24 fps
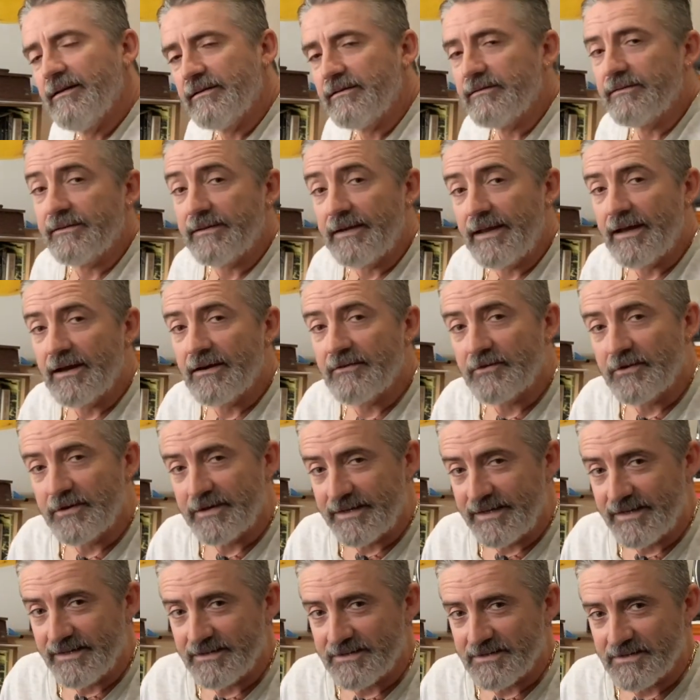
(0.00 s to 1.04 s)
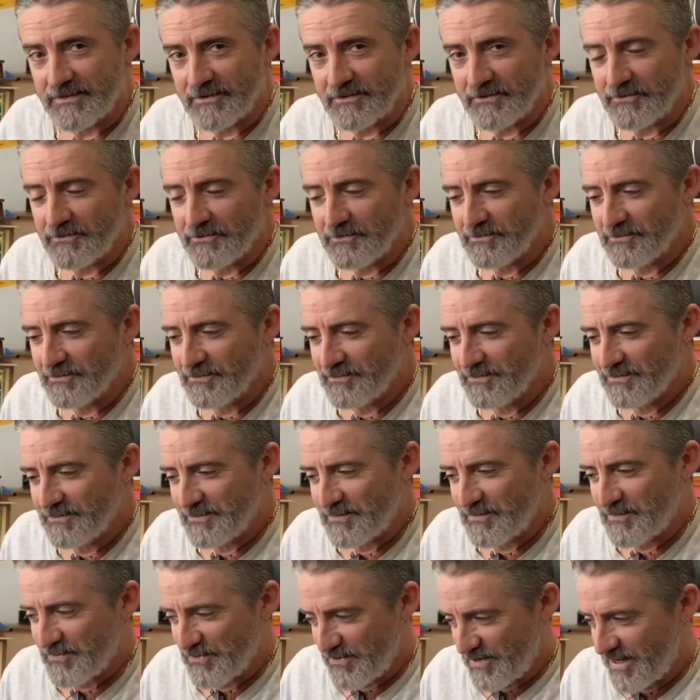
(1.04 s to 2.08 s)
Now I've got to get to
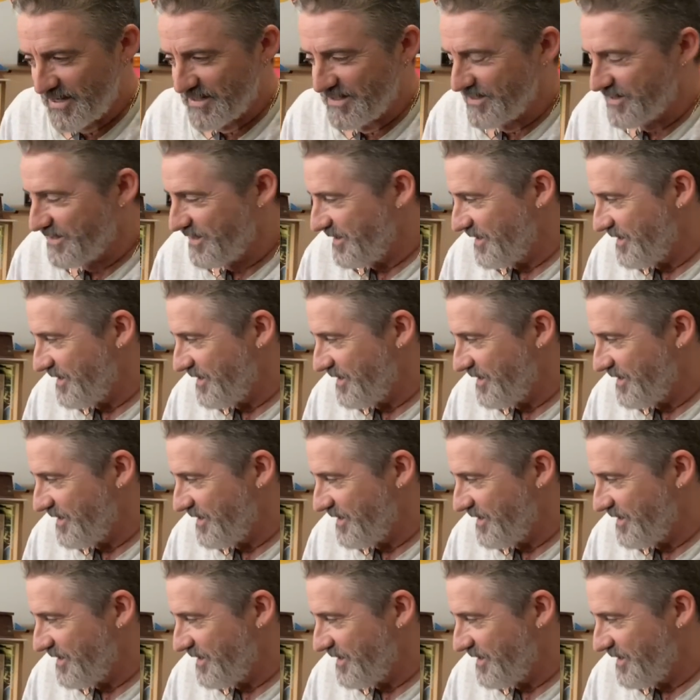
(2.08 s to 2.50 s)
practicing